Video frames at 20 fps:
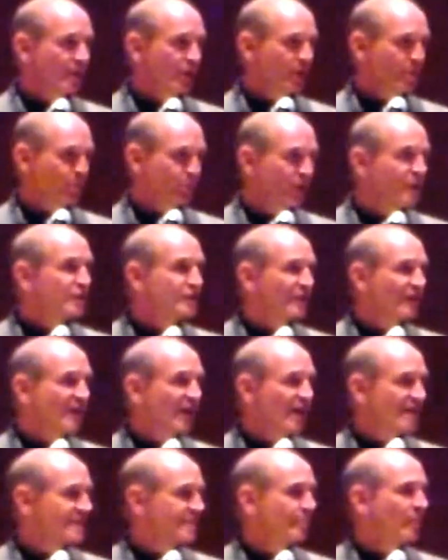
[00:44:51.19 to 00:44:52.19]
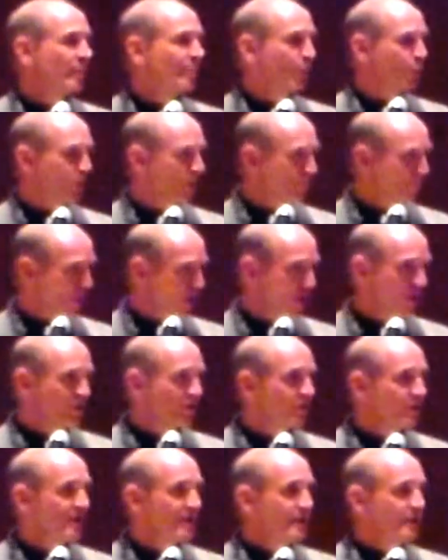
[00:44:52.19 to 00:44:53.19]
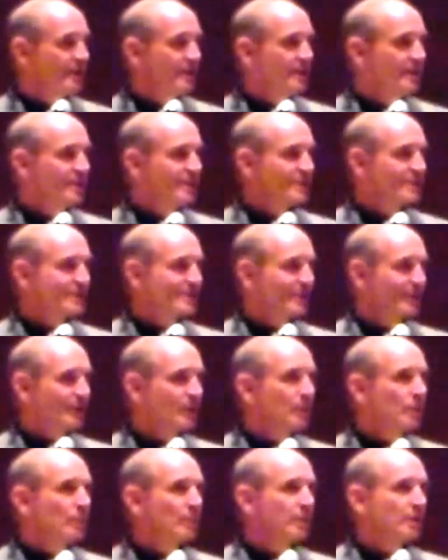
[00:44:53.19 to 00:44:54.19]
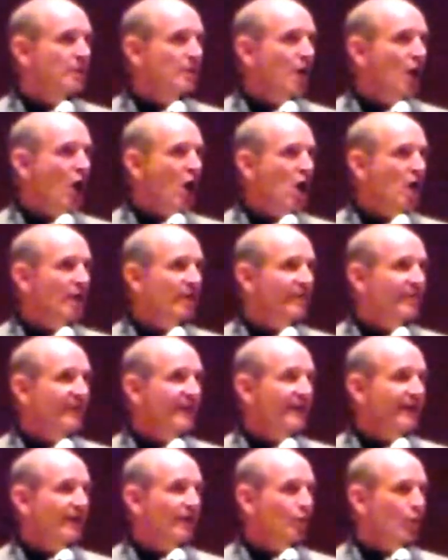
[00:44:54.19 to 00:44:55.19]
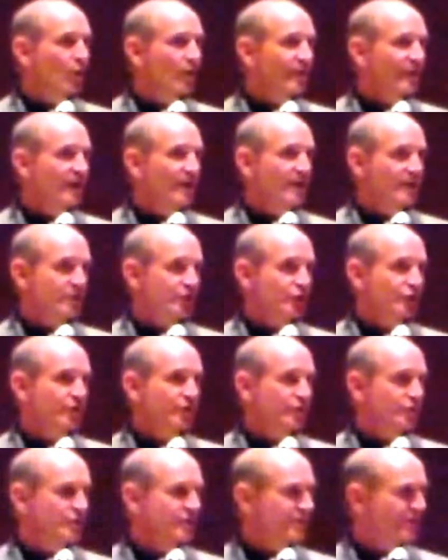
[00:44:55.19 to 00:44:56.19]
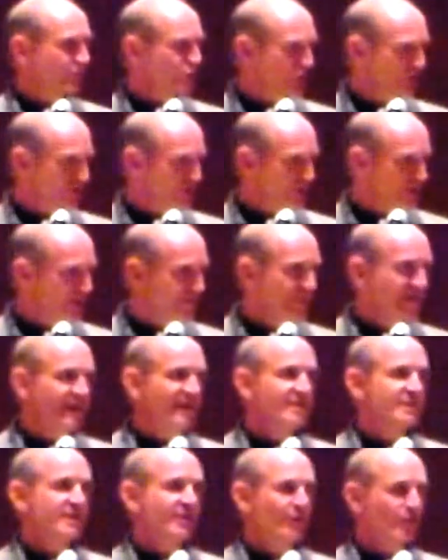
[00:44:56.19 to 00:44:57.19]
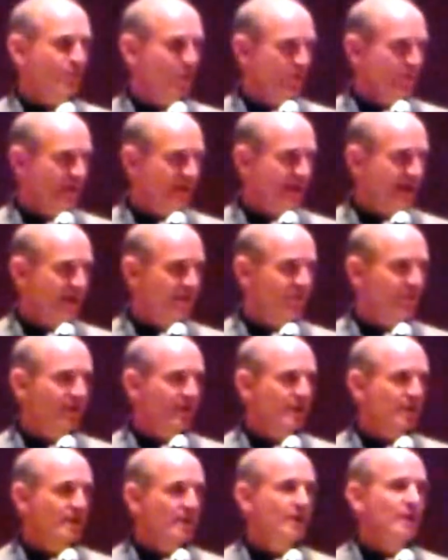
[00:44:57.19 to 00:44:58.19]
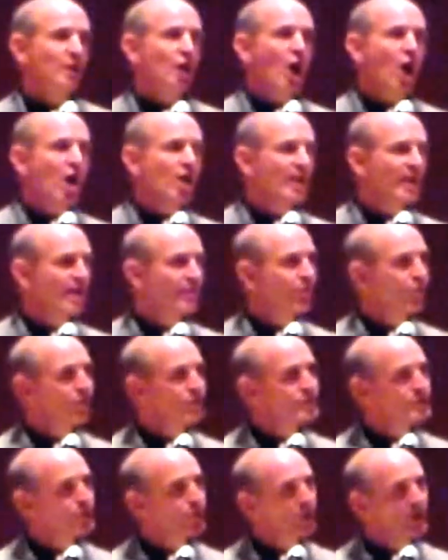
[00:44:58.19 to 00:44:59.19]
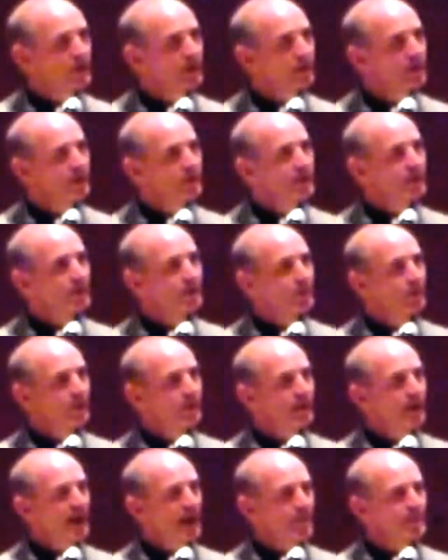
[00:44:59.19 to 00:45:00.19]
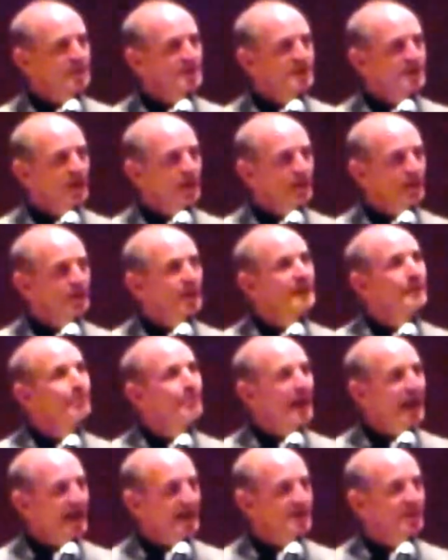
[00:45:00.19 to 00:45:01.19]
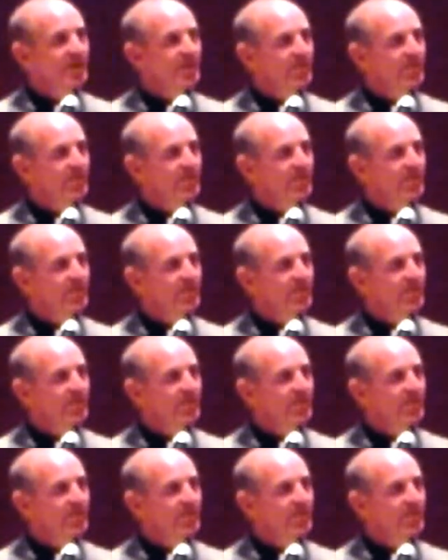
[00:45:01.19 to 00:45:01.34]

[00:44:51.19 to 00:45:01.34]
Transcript: only preached the gospel but were martyred. So all of the Orthodox churches, the churches of the East and Roman Catholic, all have roots going apostolically back